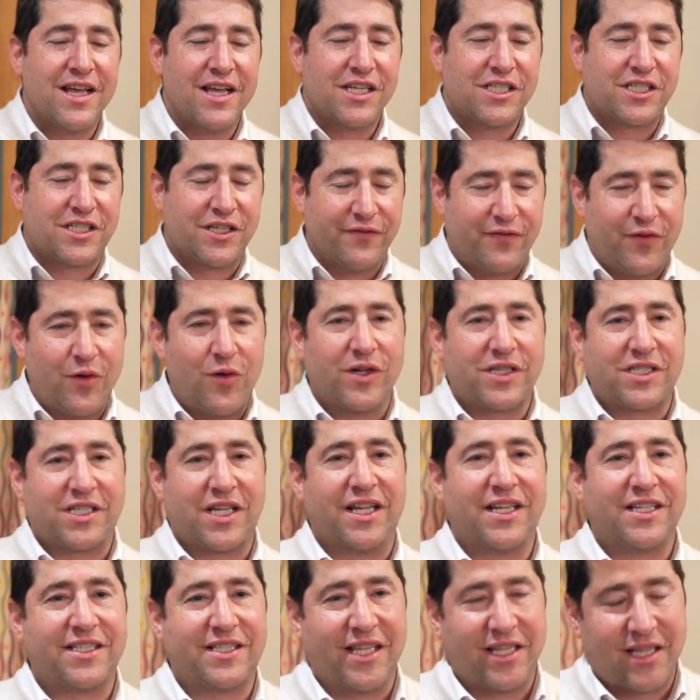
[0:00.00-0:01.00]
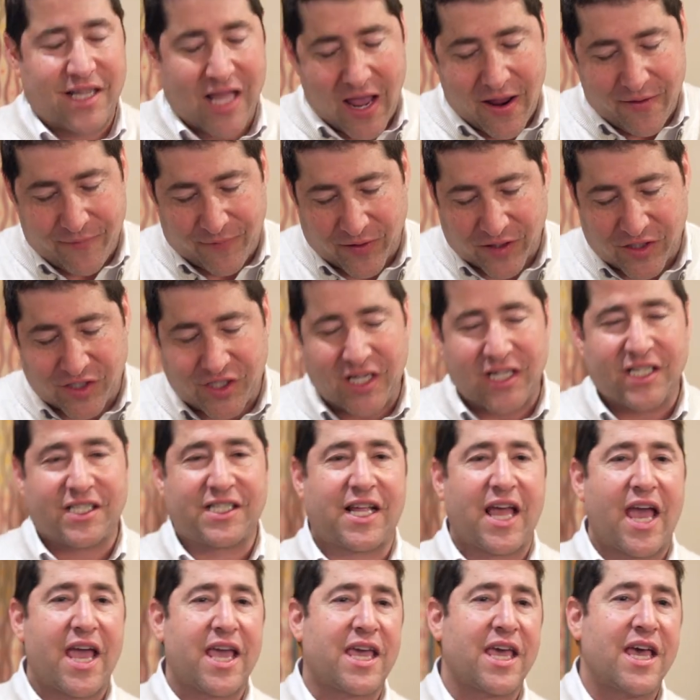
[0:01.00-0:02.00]
Shavuos is the day for
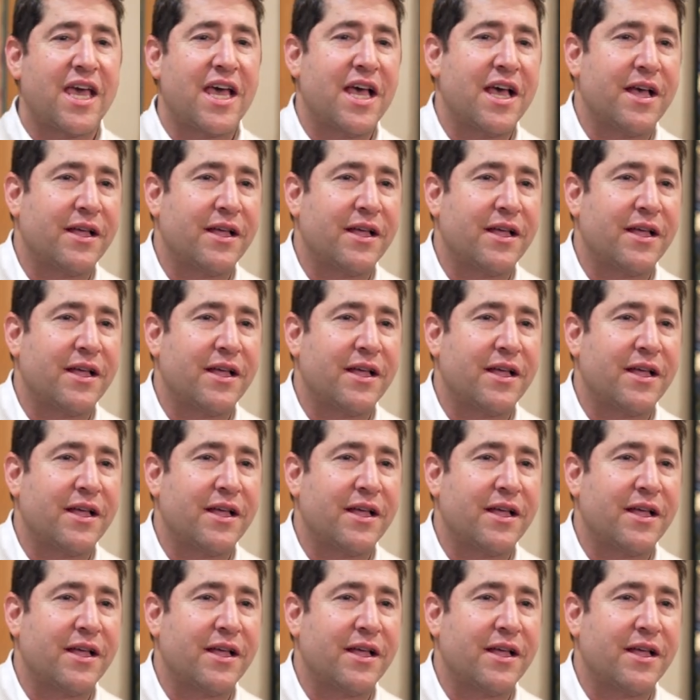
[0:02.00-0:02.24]
cheesecake.